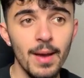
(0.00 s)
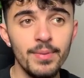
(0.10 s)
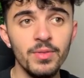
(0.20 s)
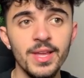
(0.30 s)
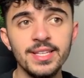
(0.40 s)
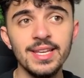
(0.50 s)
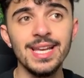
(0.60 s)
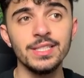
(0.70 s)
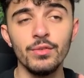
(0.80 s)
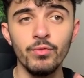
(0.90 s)
But this
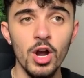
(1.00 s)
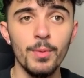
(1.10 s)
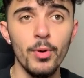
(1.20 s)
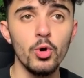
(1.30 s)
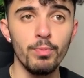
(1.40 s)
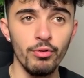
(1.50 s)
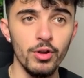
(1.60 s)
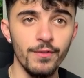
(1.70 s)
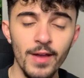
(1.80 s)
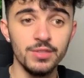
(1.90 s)
is rug pull
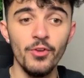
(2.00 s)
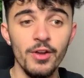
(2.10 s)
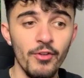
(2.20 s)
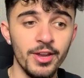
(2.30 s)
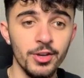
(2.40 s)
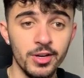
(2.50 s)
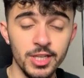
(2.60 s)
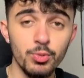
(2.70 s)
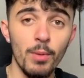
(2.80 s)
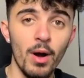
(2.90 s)
proof, which is very, very good, because
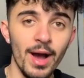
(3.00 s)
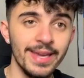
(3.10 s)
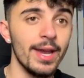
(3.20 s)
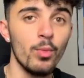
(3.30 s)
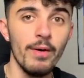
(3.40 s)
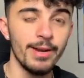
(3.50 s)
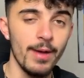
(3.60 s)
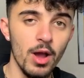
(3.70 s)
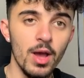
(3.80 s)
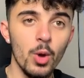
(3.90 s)
this is what I get worried
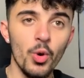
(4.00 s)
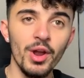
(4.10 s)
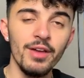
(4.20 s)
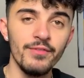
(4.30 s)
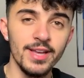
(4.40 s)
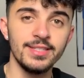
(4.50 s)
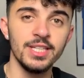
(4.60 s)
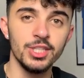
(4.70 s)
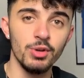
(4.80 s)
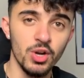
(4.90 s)
about when I invest
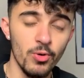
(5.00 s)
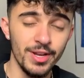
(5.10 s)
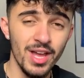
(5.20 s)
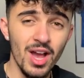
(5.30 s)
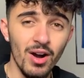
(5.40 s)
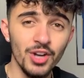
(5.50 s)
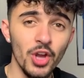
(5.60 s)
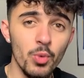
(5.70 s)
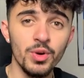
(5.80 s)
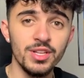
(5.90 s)
into a coin. I
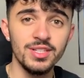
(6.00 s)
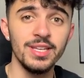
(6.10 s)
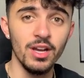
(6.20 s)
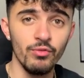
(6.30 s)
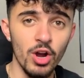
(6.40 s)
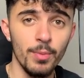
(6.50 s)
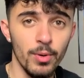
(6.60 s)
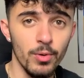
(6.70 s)
don't want to see a rug